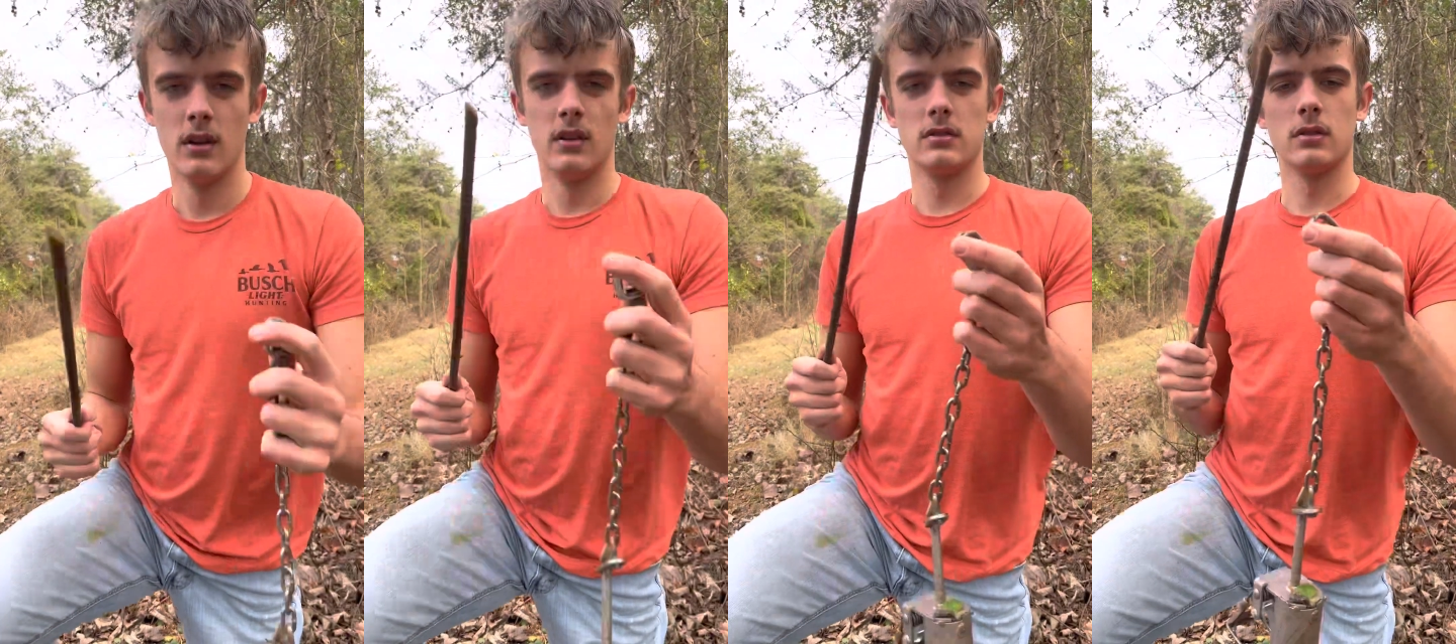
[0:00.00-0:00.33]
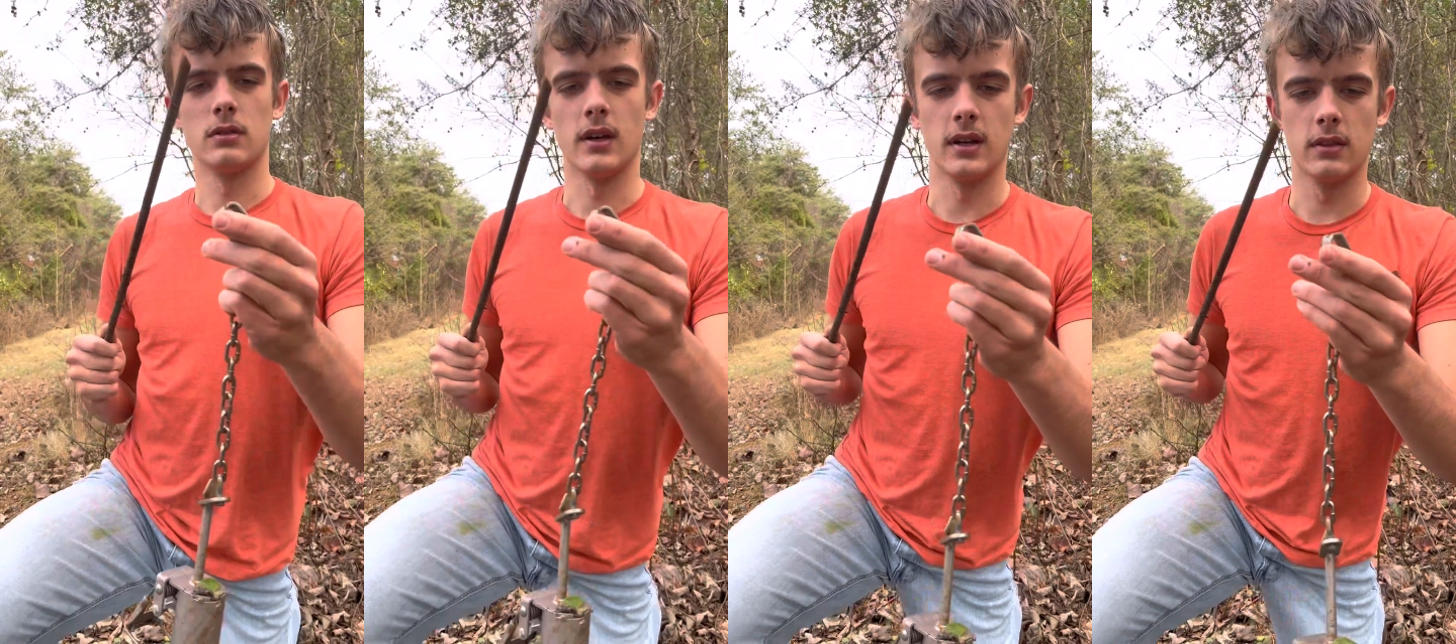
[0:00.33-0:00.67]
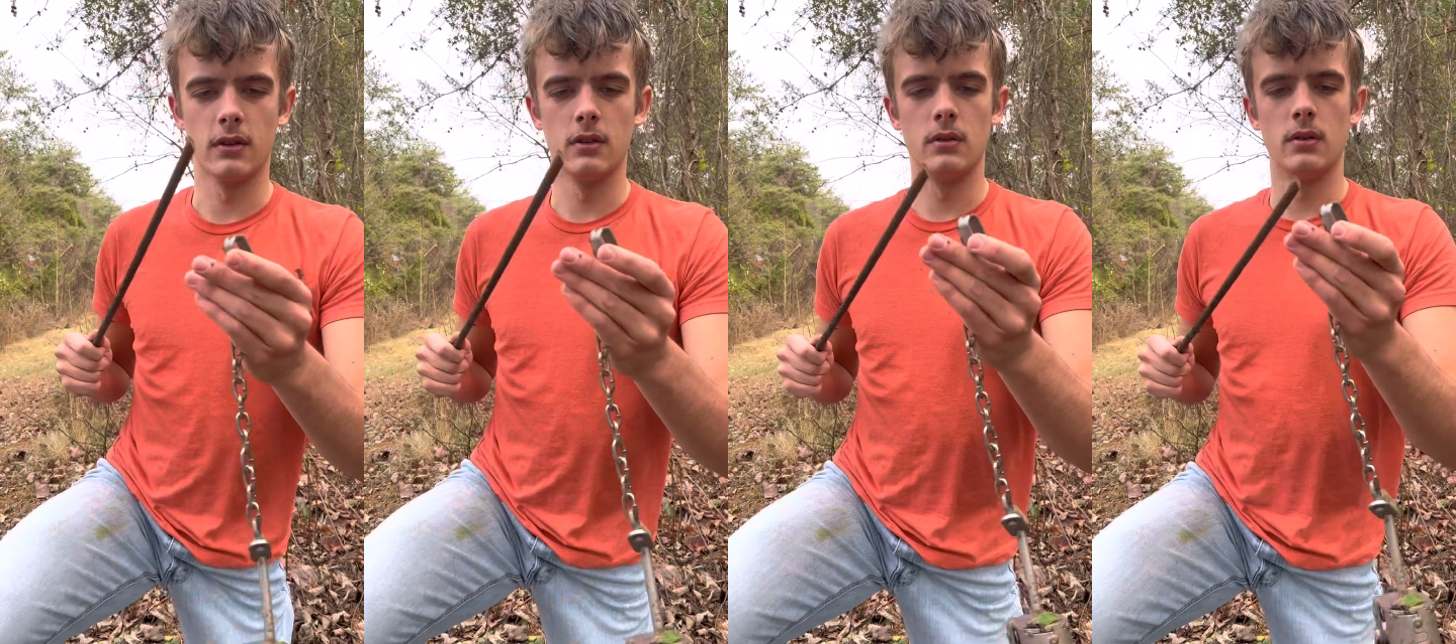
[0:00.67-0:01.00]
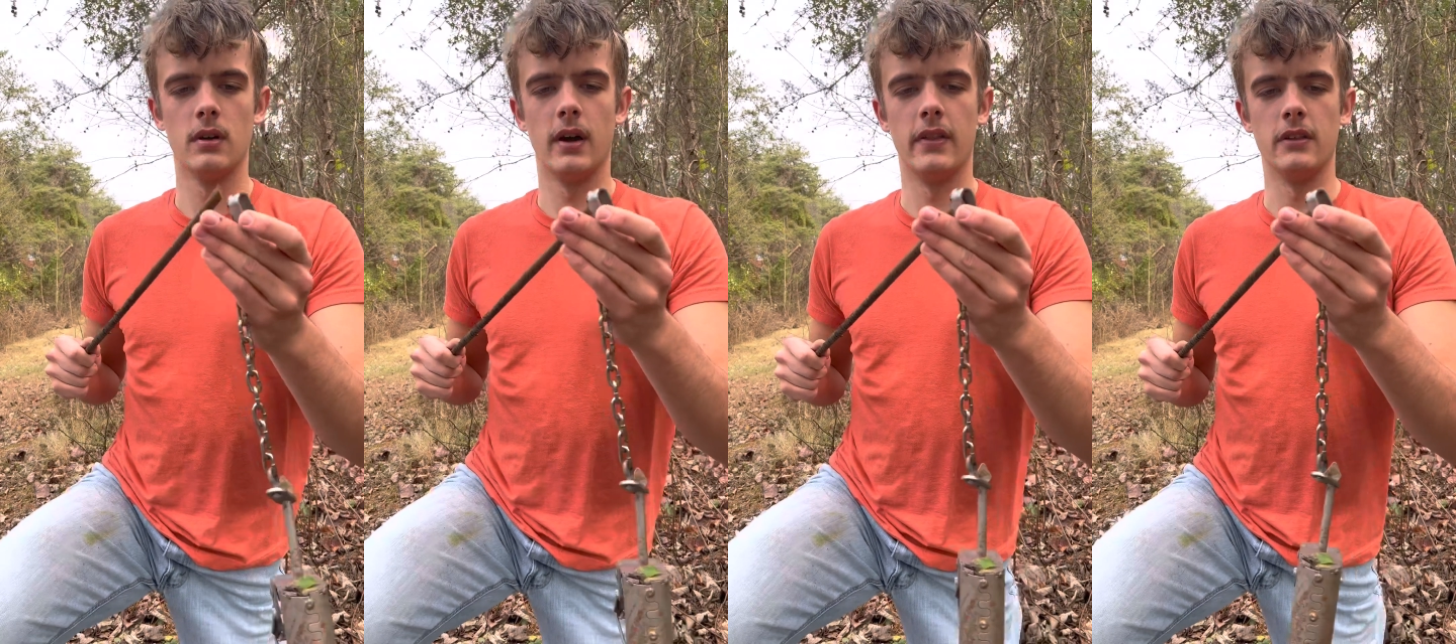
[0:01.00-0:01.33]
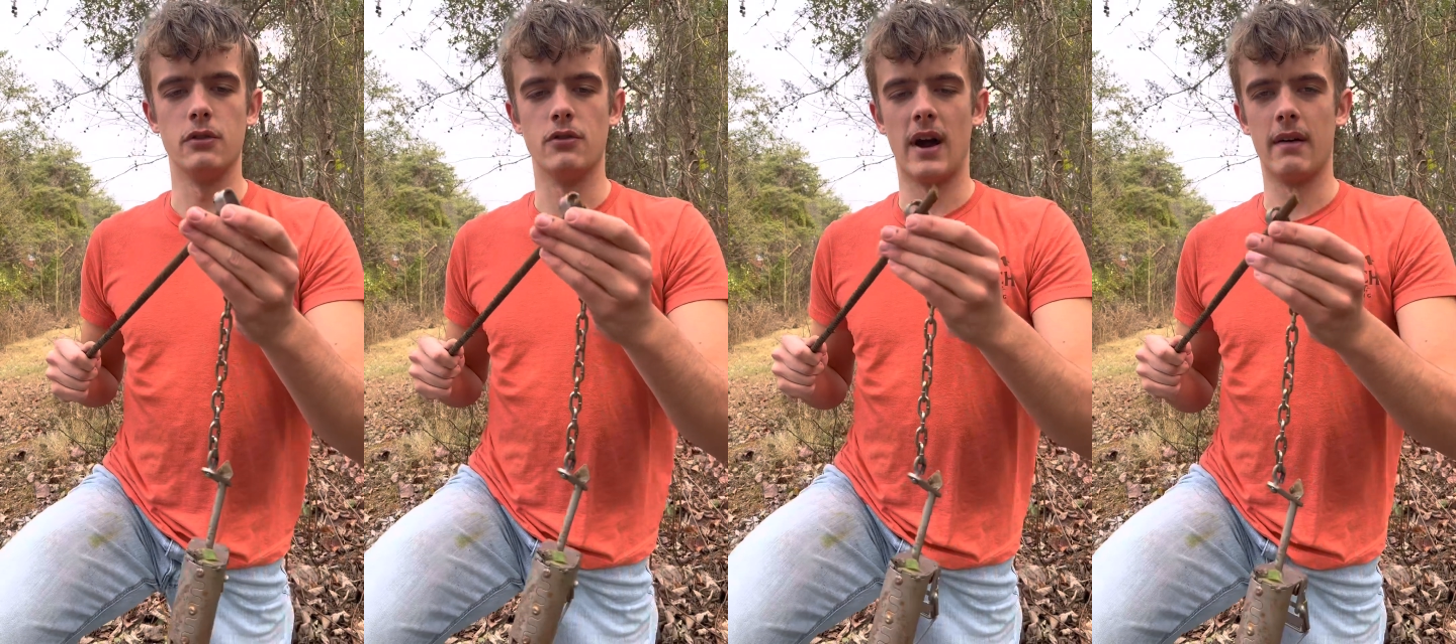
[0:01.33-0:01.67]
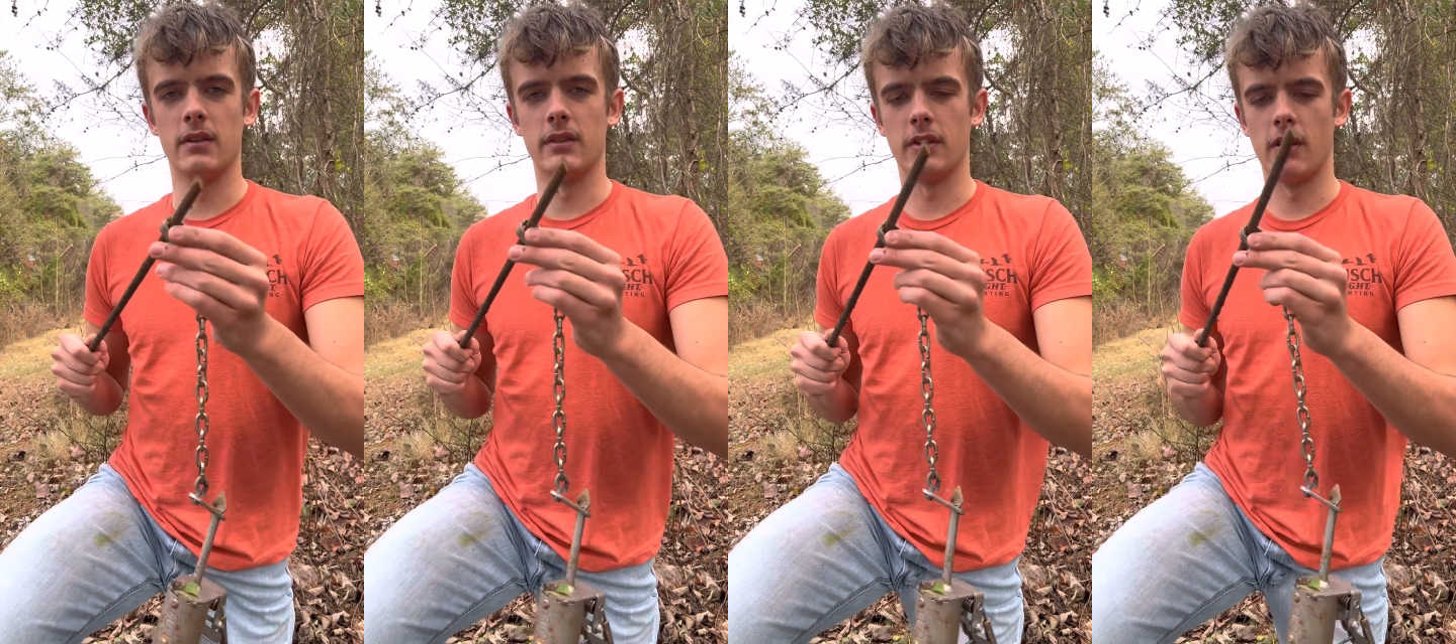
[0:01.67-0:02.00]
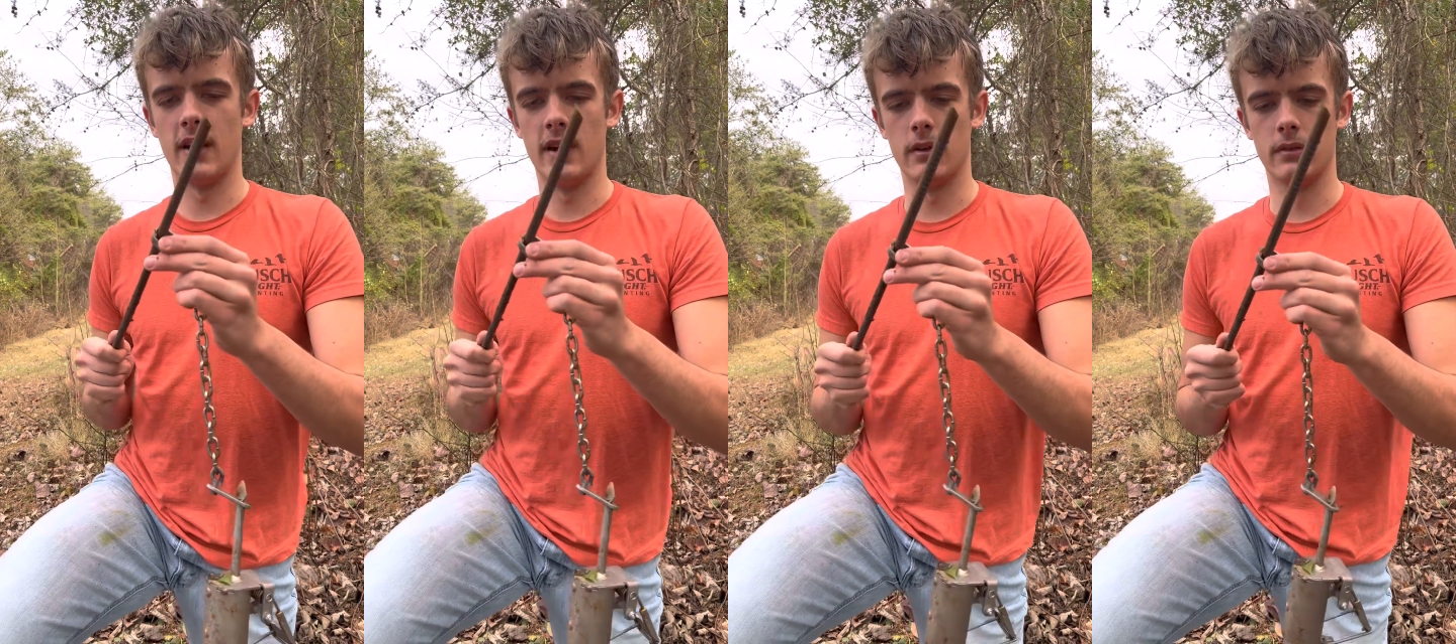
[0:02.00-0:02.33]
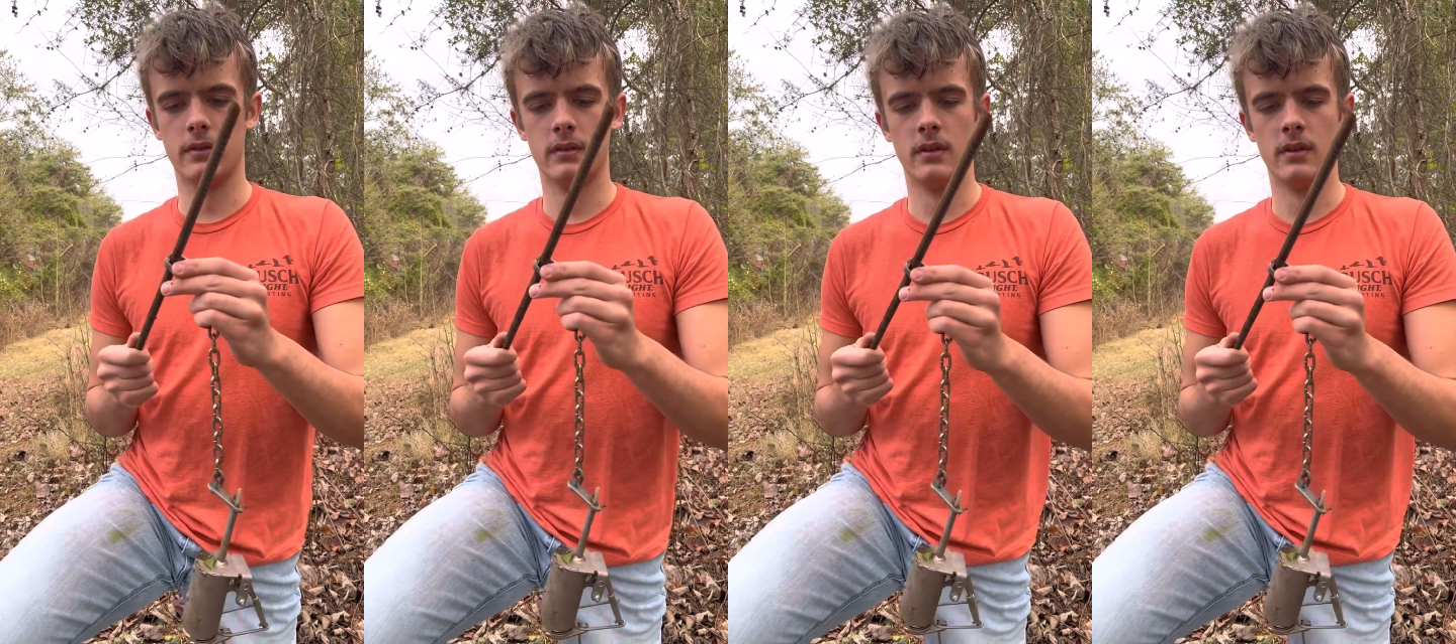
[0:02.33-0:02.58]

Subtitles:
thing through, and then you drive it in the ground.